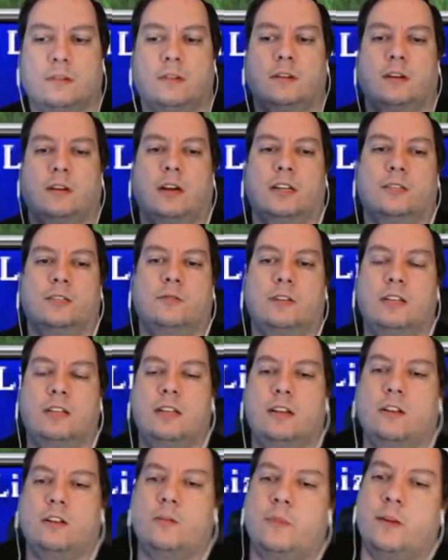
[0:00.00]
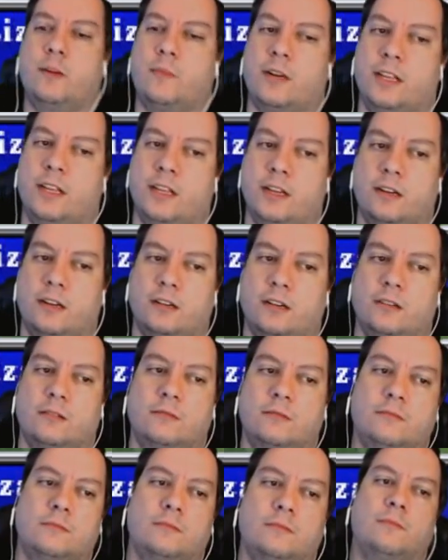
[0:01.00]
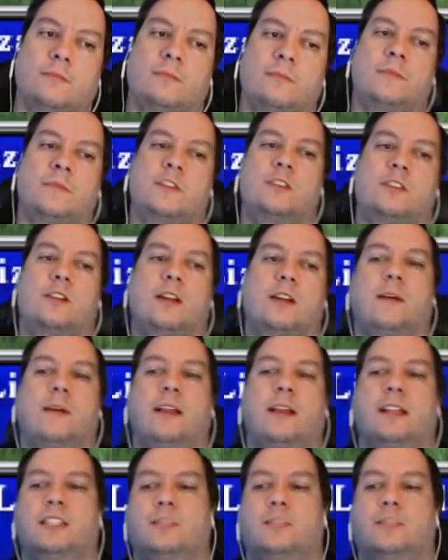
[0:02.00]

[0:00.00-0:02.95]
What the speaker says: Alright, so we're gonna get a little bit of money here. So I can buy that